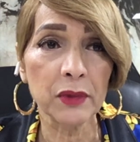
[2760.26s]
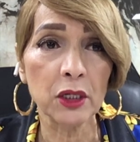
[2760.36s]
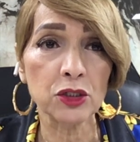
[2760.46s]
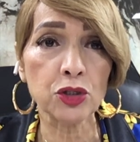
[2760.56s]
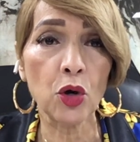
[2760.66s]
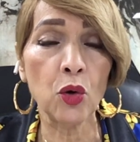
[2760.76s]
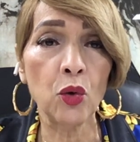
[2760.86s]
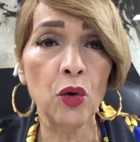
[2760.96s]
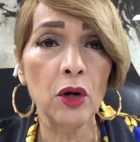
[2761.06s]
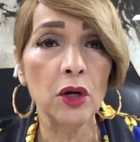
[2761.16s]

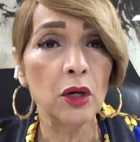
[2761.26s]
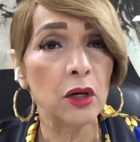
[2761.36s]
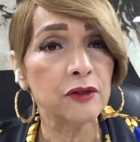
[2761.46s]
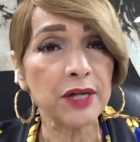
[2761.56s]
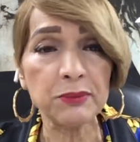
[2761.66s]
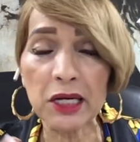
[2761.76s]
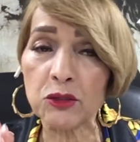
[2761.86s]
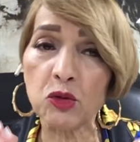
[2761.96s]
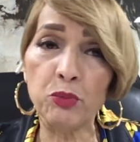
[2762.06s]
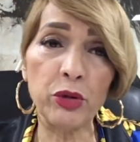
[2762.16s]
So,
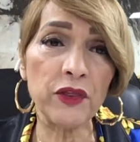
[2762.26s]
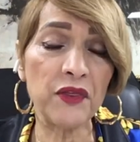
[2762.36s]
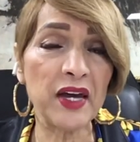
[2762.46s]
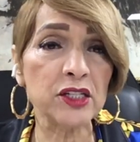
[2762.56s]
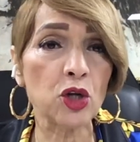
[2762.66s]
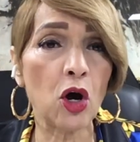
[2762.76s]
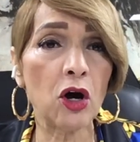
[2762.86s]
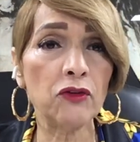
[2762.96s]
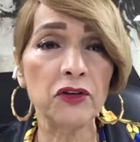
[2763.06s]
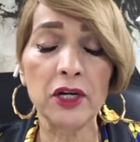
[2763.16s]
Sometimes we're putting things
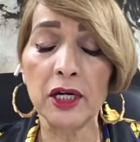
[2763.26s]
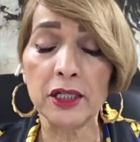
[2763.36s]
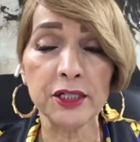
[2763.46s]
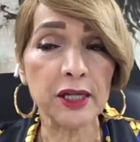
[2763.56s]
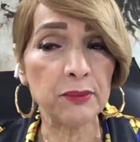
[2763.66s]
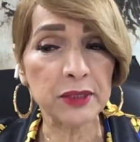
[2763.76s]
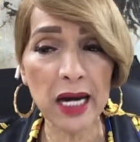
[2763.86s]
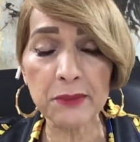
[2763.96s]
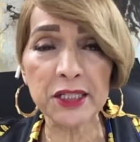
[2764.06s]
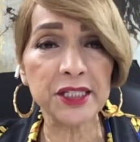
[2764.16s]
off.
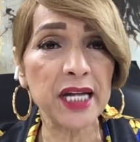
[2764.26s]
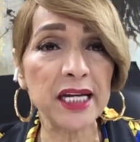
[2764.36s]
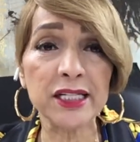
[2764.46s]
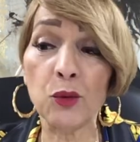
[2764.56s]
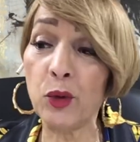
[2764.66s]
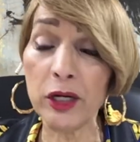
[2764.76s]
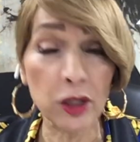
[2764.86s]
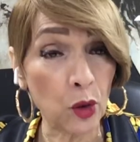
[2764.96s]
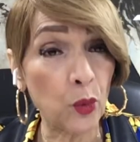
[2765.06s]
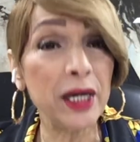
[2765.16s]
Sometimes it's things that we
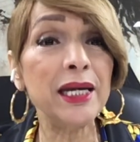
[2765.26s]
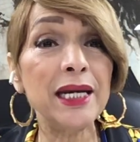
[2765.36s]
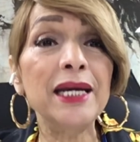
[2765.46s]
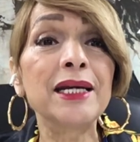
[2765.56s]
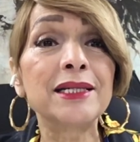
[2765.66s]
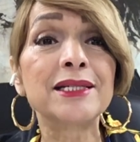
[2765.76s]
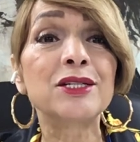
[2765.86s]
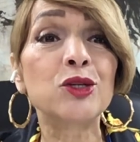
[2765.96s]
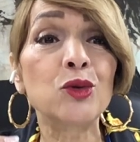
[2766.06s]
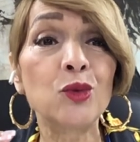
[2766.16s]
know we need
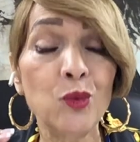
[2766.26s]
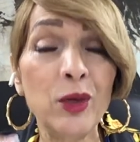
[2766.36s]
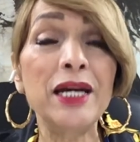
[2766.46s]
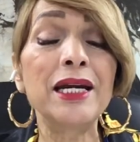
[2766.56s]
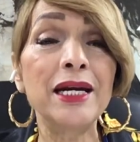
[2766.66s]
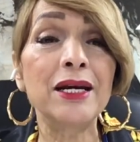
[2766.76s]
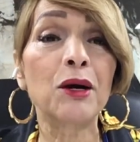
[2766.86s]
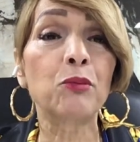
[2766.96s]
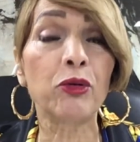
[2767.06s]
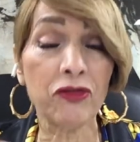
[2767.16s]
to we need a
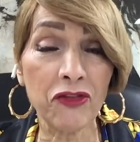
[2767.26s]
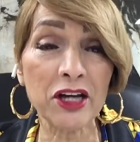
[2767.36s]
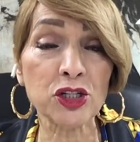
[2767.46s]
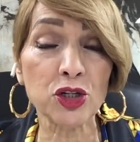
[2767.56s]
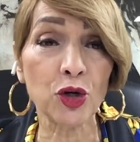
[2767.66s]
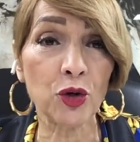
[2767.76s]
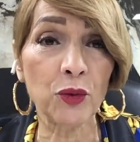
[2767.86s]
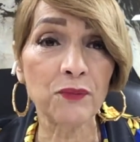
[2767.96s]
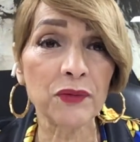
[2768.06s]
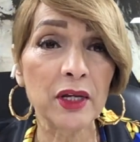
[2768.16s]

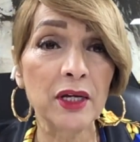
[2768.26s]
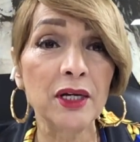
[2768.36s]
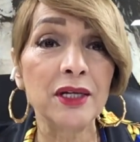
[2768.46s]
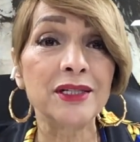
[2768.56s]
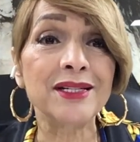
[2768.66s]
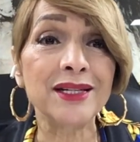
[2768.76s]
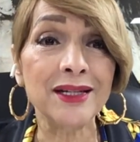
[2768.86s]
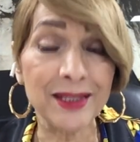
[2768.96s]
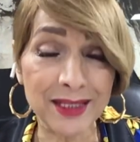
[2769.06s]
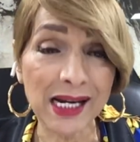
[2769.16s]
professional to
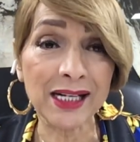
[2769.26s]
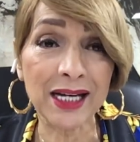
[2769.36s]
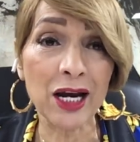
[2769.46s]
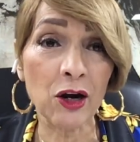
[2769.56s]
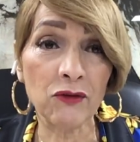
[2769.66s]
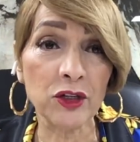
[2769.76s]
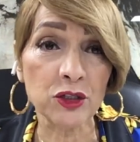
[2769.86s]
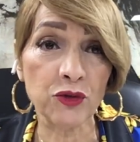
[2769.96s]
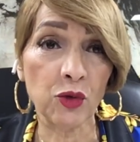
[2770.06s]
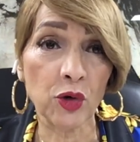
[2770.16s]
take care of
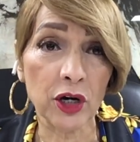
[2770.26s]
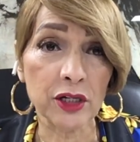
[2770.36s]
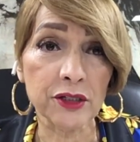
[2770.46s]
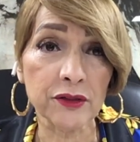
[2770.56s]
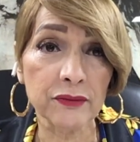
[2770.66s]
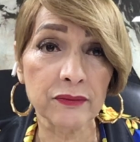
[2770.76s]
this for us.